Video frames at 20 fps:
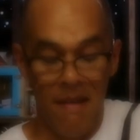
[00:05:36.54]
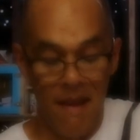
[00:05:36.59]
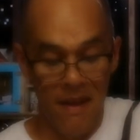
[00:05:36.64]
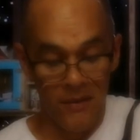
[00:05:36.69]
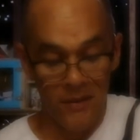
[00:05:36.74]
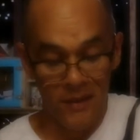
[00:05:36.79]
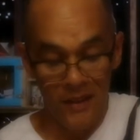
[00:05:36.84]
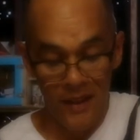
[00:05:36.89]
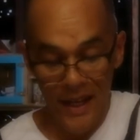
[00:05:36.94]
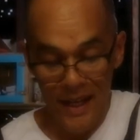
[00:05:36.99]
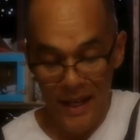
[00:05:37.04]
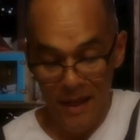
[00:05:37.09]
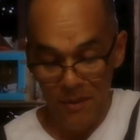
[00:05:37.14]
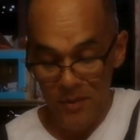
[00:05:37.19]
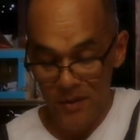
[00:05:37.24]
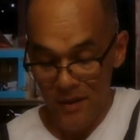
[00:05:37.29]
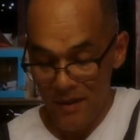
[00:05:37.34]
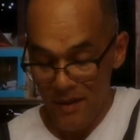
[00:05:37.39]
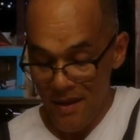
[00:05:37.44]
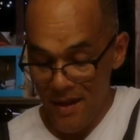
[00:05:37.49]
our
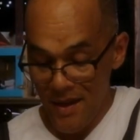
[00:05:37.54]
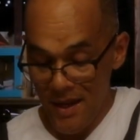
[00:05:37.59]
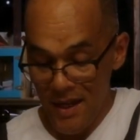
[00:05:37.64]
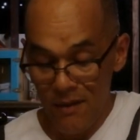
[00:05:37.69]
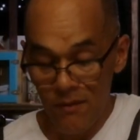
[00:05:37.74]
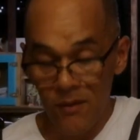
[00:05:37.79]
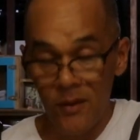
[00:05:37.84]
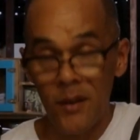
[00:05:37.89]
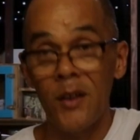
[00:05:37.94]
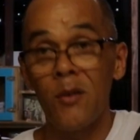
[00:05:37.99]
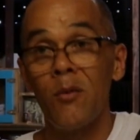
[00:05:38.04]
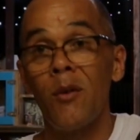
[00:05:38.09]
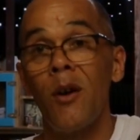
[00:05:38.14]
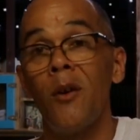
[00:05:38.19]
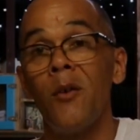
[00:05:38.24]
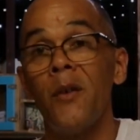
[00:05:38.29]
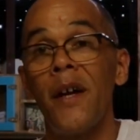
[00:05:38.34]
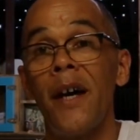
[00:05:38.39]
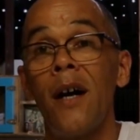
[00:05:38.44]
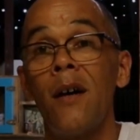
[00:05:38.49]
slabs evenly
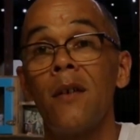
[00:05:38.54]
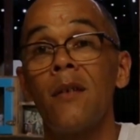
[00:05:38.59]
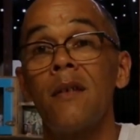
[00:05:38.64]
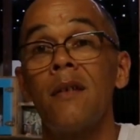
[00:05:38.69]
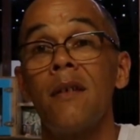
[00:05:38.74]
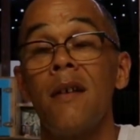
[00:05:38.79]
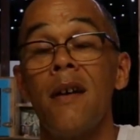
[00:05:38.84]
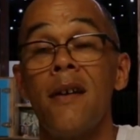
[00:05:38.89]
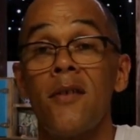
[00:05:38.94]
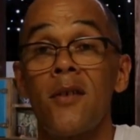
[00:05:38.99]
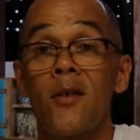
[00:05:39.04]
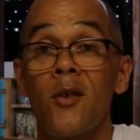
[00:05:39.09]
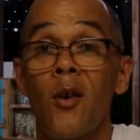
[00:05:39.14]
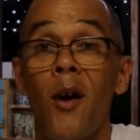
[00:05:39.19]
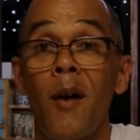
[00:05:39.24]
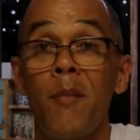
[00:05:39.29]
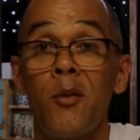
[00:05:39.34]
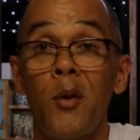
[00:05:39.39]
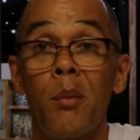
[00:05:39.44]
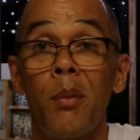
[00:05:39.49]
rolled out, it's
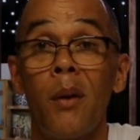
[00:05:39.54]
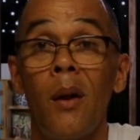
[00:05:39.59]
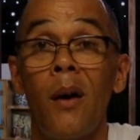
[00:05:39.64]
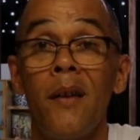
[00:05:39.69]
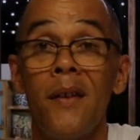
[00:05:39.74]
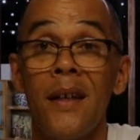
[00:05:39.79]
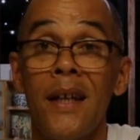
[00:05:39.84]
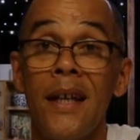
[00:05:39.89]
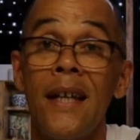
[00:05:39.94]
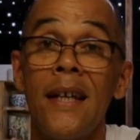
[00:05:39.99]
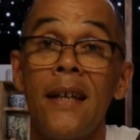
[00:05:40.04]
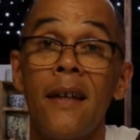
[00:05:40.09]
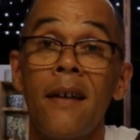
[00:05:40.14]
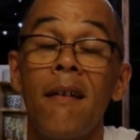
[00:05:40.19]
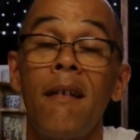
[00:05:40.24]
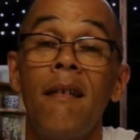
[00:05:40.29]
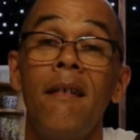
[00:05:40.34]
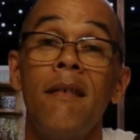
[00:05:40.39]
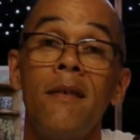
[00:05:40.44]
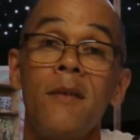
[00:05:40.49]
time to apply the ink
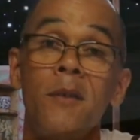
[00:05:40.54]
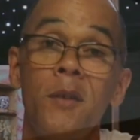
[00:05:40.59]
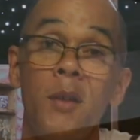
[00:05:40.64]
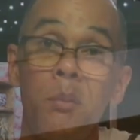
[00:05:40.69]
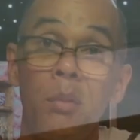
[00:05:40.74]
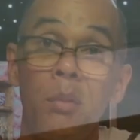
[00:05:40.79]
to the